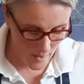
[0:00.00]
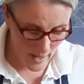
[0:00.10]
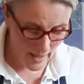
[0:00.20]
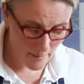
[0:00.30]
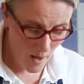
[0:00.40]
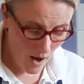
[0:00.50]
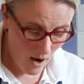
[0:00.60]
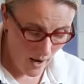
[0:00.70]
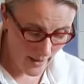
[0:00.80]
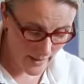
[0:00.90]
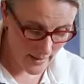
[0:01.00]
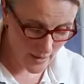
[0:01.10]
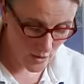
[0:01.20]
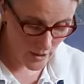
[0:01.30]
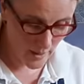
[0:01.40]

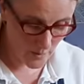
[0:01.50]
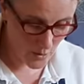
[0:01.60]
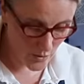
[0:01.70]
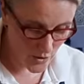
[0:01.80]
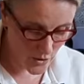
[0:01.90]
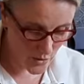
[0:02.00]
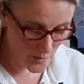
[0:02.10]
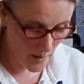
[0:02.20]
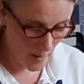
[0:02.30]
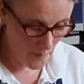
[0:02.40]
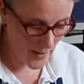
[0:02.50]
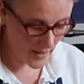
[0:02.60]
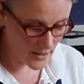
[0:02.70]
I'm going to pop that